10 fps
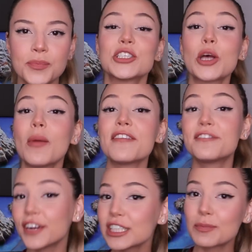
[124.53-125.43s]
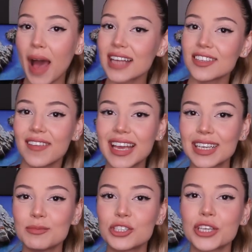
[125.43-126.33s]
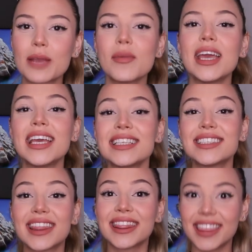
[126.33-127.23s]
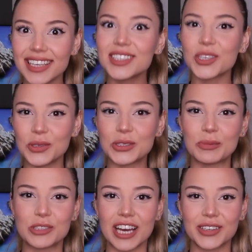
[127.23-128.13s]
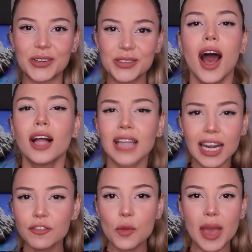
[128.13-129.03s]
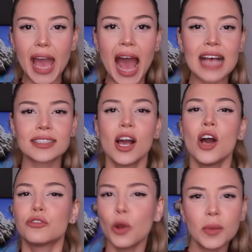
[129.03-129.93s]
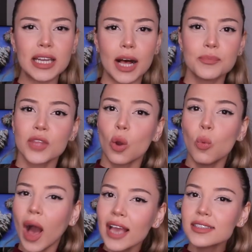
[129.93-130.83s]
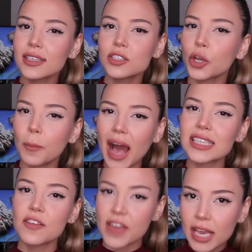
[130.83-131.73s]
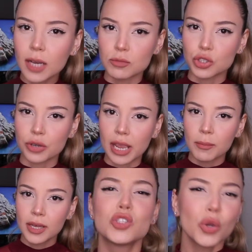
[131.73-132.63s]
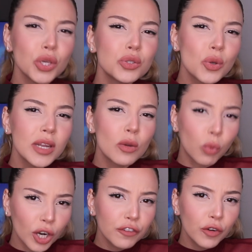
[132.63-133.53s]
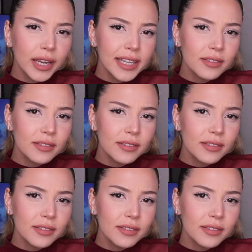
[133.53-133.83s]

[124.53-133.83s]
So my first passive income stream is this YouTube channel. A lot of you may ask, Romina, why is this your passive income stream? Don't you do any work for it?